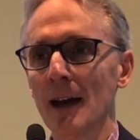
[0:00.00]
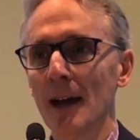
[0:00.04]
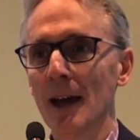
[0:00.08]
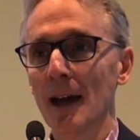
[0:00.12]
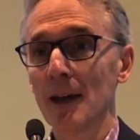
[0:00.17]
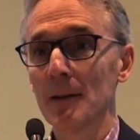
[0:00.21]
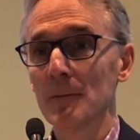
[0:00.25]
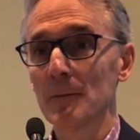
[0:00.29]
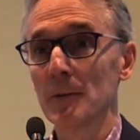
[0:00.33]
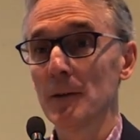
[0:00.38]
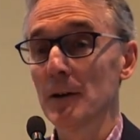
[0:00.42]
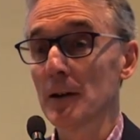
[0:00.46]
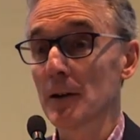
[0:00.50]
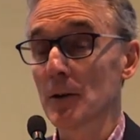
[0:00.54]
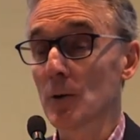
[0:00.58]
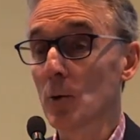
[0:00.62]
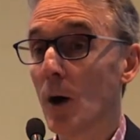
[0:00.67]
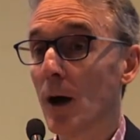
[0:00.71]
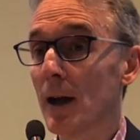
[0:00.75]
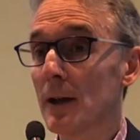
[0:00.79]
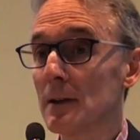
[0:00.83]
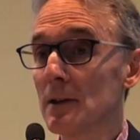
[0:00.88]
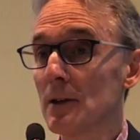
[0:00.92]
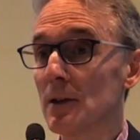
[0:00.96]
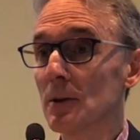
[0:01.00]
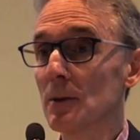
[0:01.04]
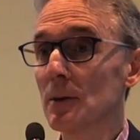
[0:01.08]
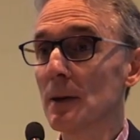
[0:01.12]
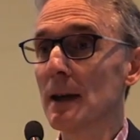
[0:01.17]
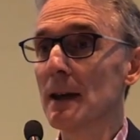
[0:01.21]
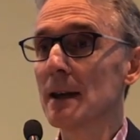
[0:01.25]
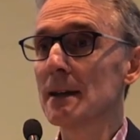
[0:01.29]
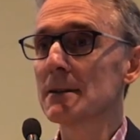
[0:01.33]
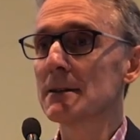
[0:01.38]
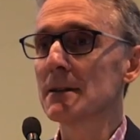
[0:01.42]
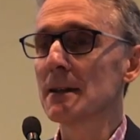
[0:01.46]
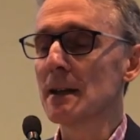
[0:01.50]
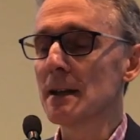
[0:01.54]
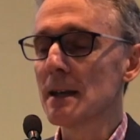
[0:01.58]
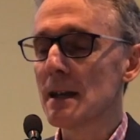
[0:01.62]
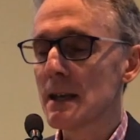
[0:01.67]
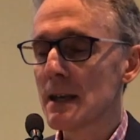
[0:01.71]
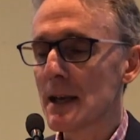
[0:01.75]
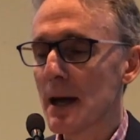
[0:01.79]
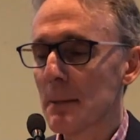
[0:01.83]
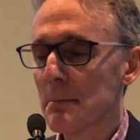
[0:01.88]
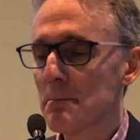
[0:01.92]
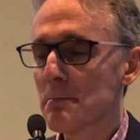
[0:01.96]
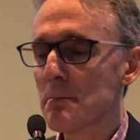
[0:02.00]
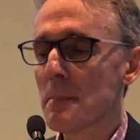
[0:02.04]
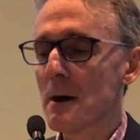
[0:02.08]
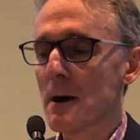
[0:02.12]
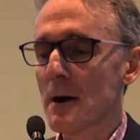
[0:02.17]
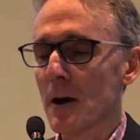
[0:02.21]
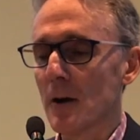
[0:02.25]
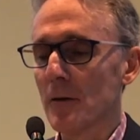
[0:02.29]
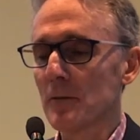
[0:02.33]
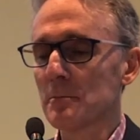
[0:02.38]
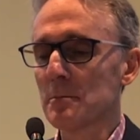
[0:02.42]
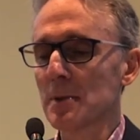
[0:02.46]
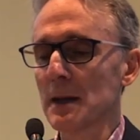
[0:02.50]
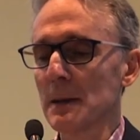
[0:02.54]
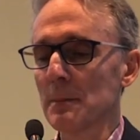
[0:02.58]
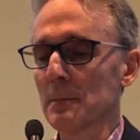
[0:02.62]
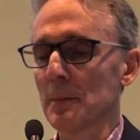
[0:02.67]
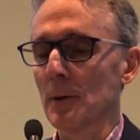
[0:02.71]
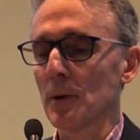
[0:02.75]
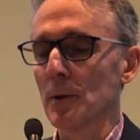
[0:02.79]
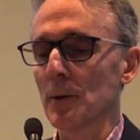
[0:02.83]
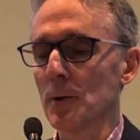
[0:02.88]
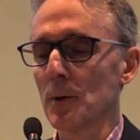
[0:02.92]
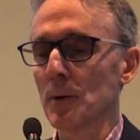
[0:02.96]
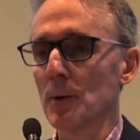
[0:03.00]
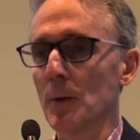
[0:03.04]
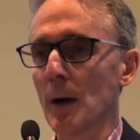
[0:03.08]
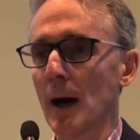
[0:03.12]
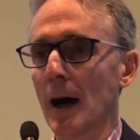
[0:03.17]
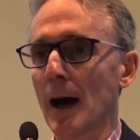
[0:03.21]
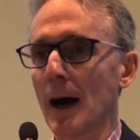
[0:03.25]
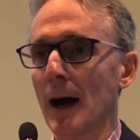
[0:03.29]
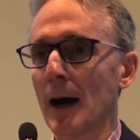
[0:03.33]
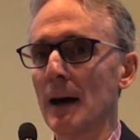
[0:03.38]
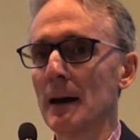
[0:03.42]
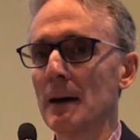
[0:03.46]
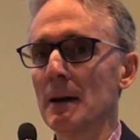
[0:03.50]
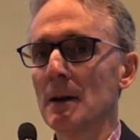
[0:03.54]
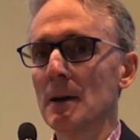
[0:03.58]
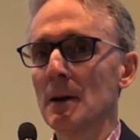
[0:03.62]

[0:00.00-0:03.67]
and really quite new, is the number of people who are